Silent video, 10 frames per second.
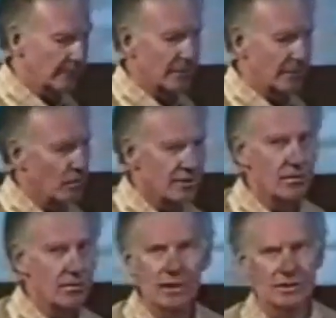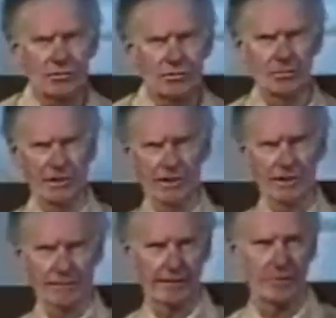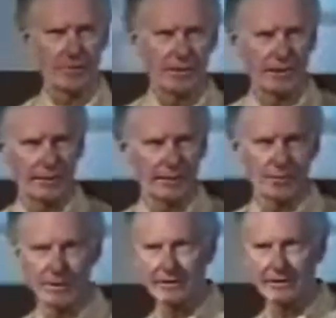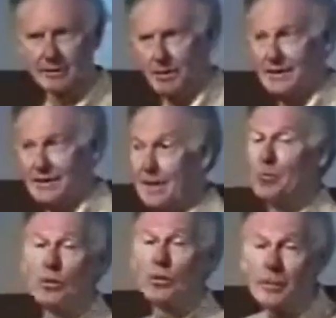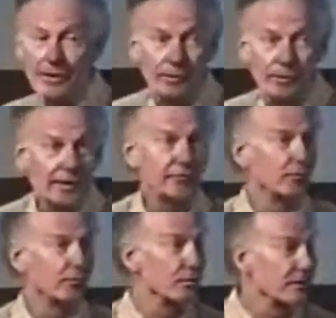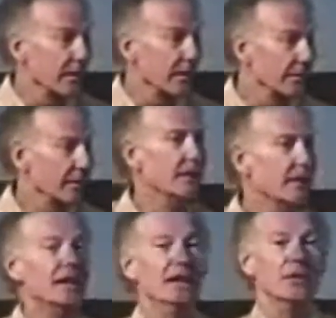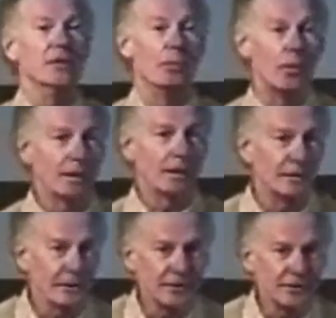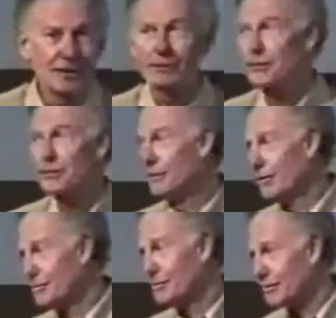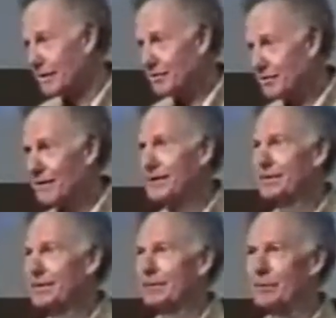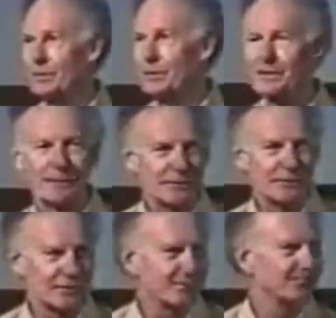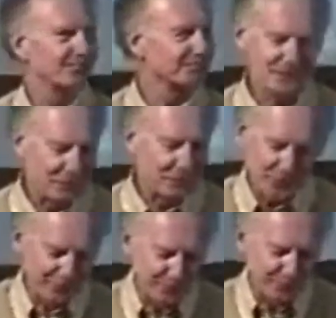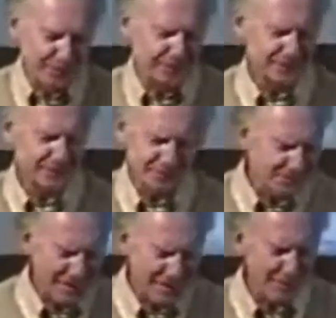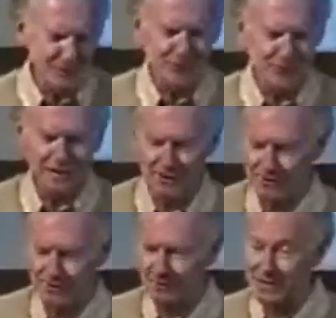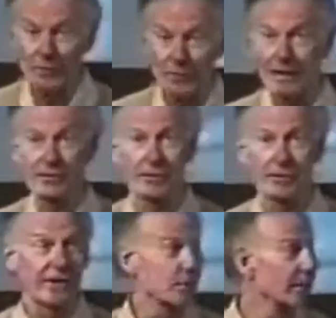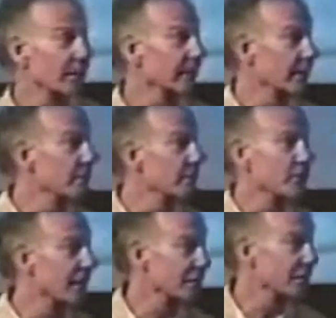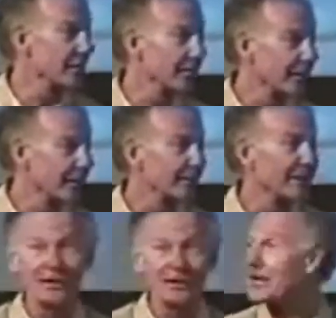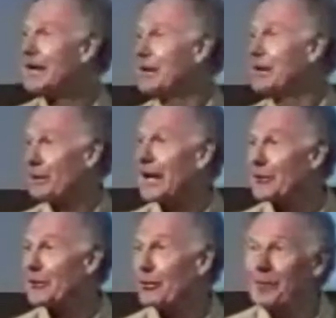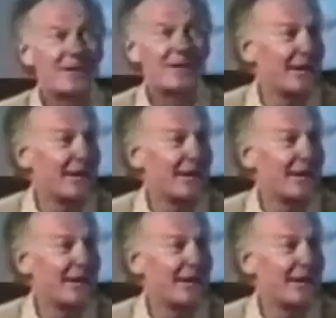It once was, there was a place for everybody, everybody in their place. I'm a boy, by the way, from Bruce County, Walkerton, Ontario. You've heard about that place. And of course, I was, it's a wonderful place, town of 2,000. That's why our surveys only ever have 2,000 people in it, because when I grew up,